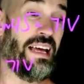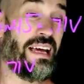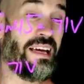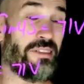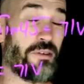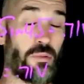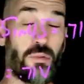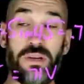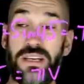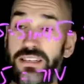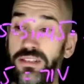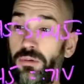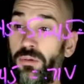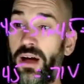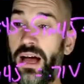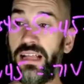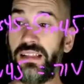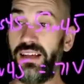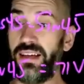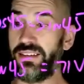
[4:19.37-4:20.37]
And the reason
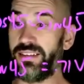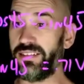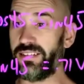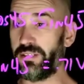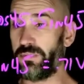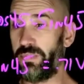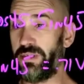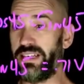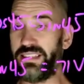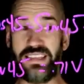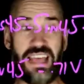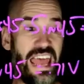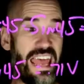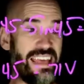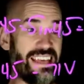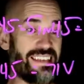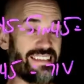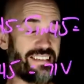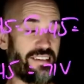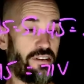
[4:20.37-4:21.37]
why I like this is because
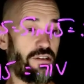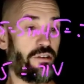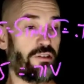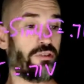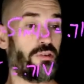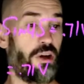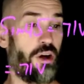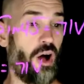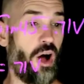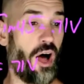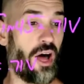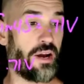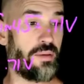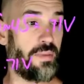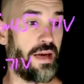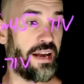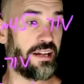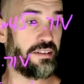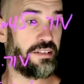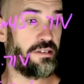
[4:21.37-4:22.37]
a is 0, so I
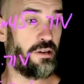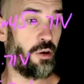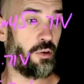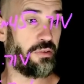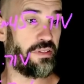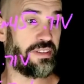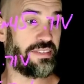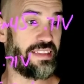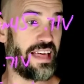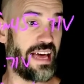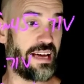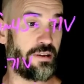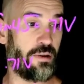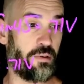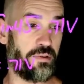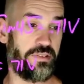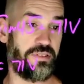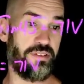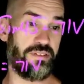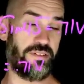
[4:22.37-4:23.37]
automatically know that that
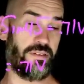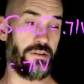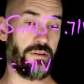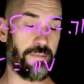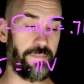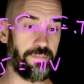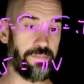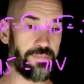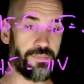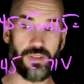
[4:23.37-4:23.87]
goes to 0.